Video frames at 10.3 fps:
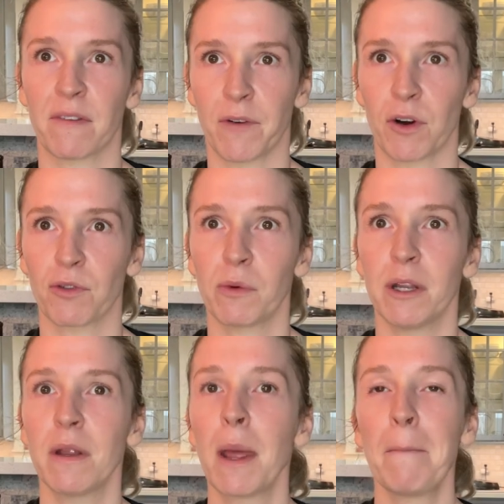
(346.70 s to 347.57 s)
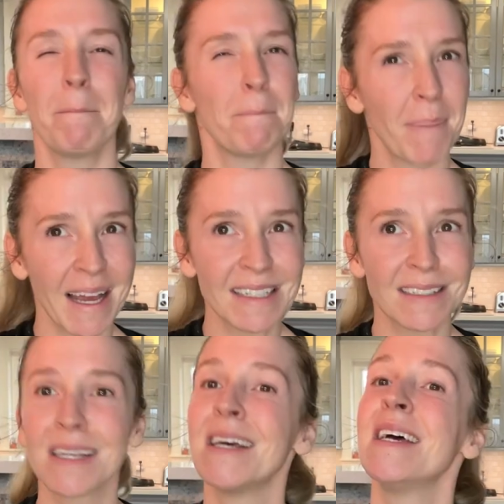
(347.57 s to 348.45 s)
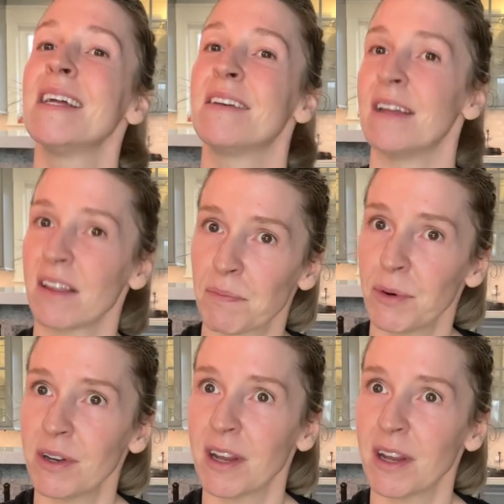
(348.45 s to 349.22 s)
the first one, but Desperate